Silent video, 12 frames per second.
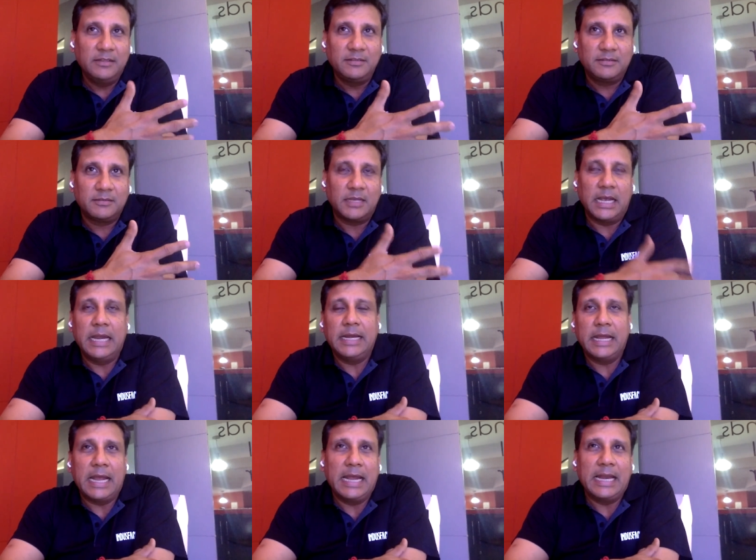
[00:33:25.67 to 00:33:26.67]
friends,
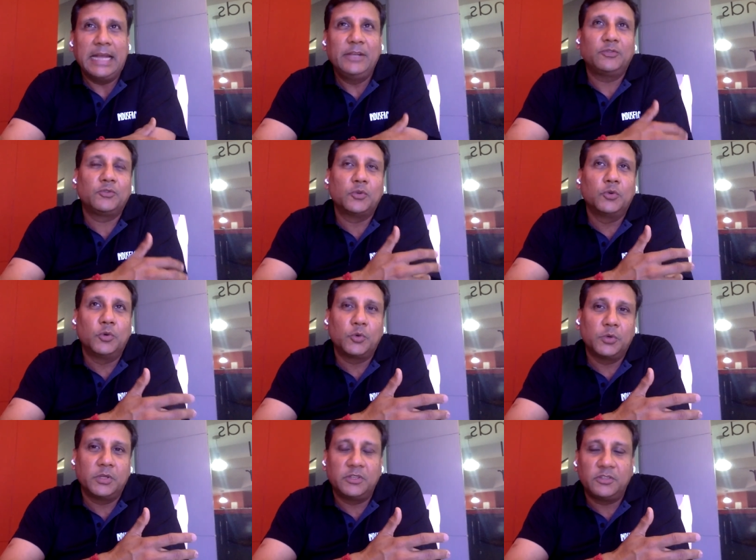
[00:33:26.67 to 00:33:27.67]
and I used to
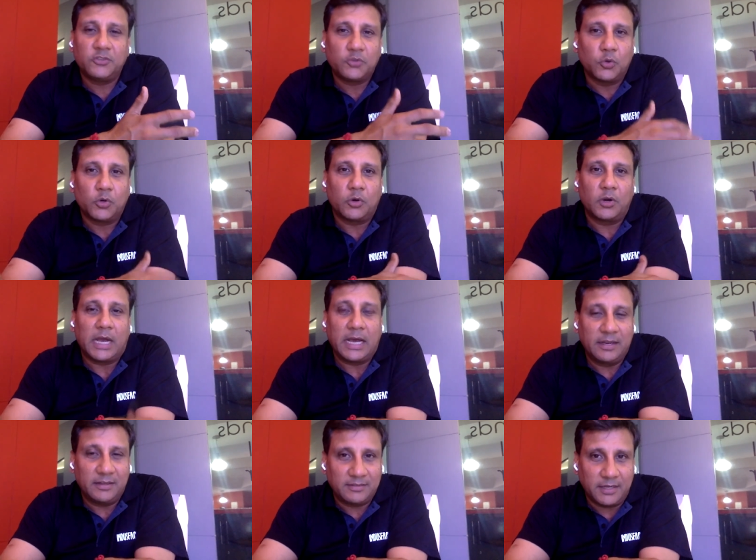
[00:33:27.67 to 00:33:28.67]
go to this show called
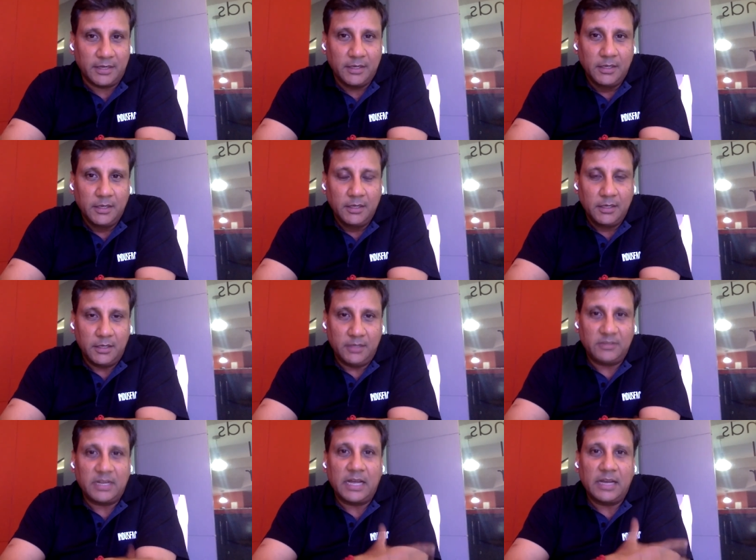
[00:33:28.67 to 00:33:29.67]
RSA.
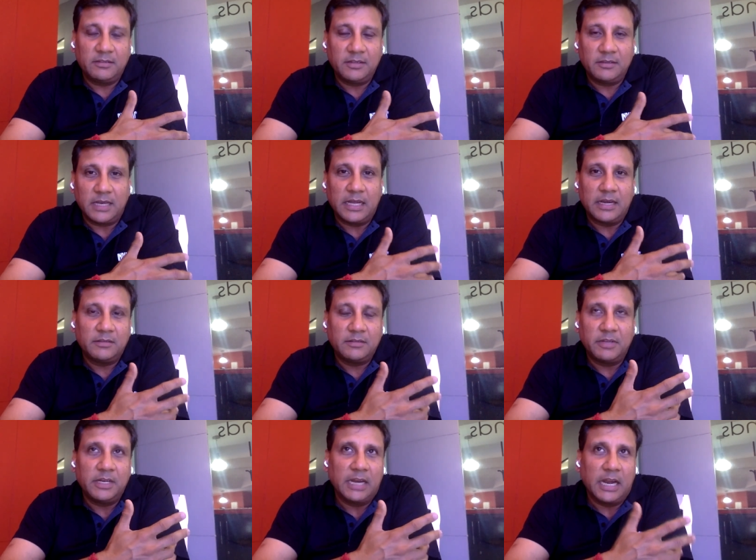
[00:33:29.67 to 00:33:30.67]
It's an
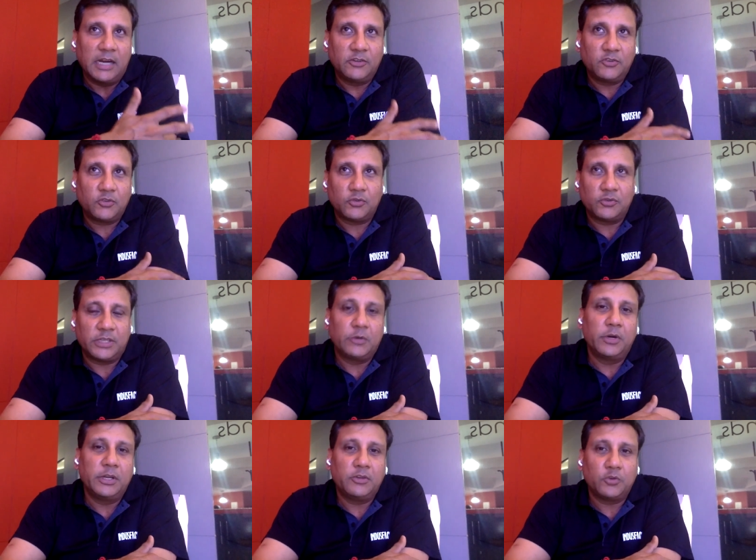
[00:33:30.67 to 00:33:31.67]
RSA, very large
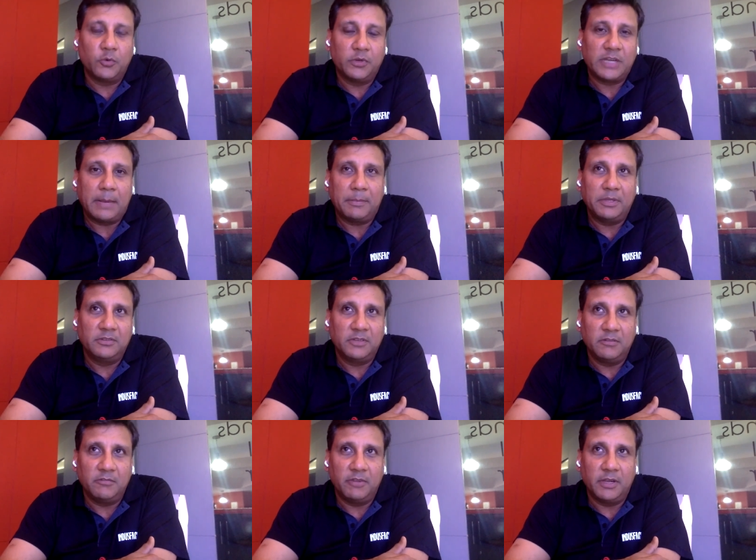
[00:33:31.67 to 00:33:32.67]
security show which
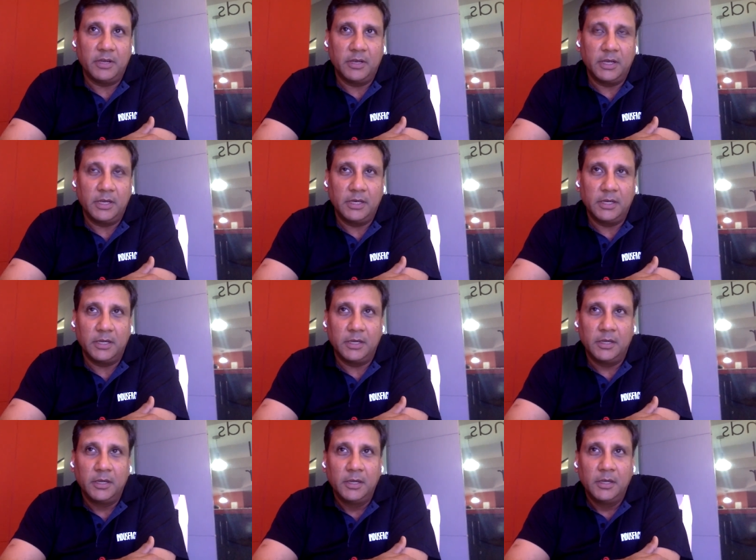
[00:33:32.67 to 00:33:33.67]
happens
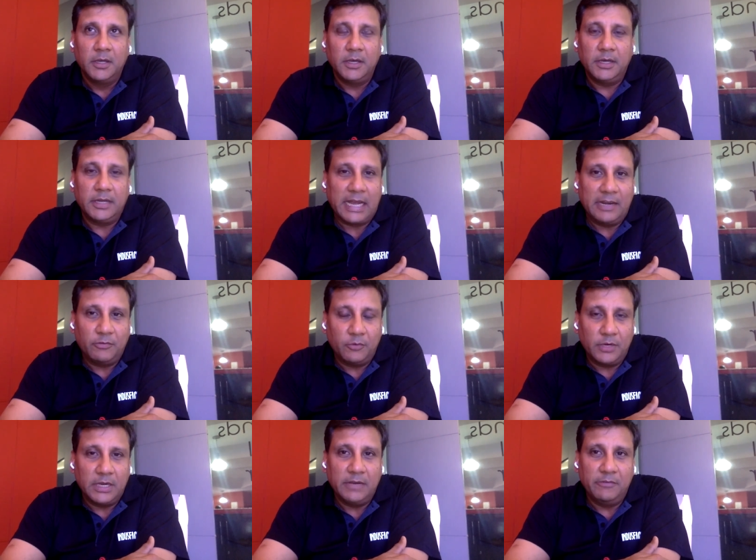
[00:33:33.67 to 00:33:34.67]
in
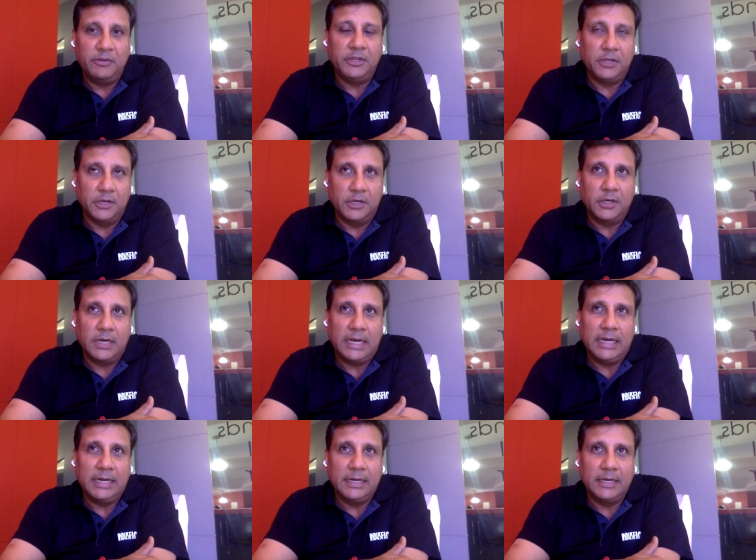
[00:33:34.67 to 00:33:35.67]
California every year.
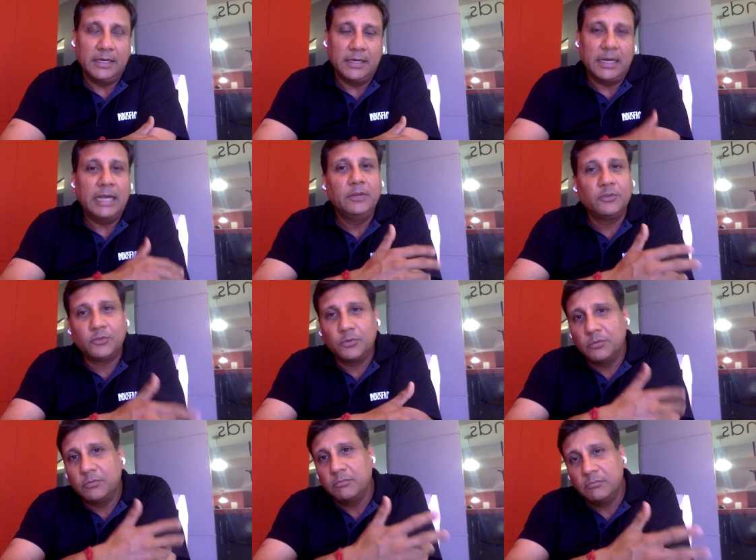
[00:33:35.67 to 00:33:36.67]
And I
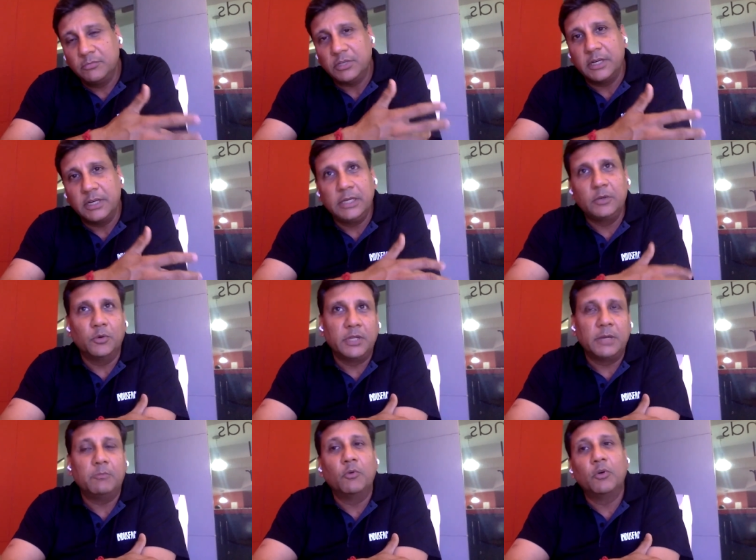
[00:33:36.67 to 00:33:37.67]
used to generally
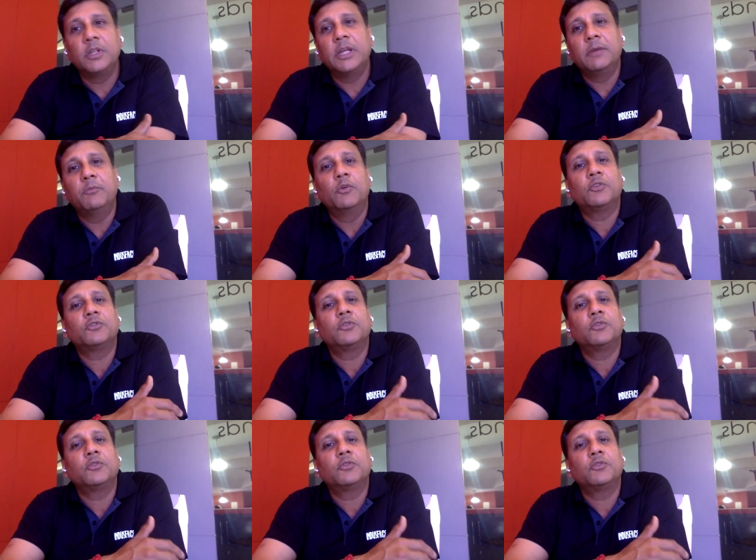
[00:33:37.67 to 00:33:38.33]
go there more